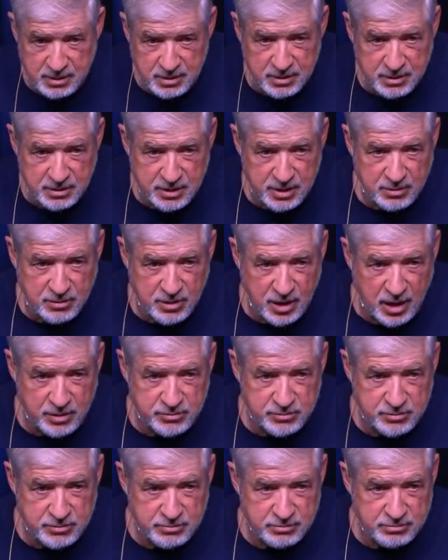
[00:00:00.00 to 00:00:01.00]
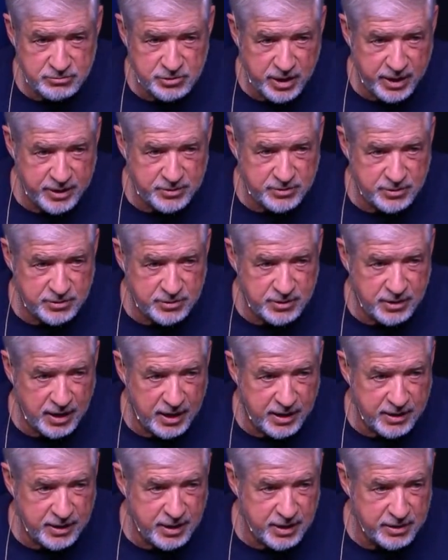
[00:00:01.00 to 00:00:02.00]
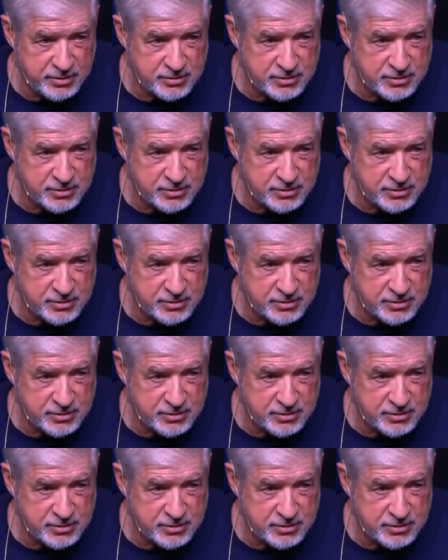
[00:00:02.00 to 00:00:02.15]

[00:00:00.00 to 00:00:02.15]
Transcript: till God changes it, I guess.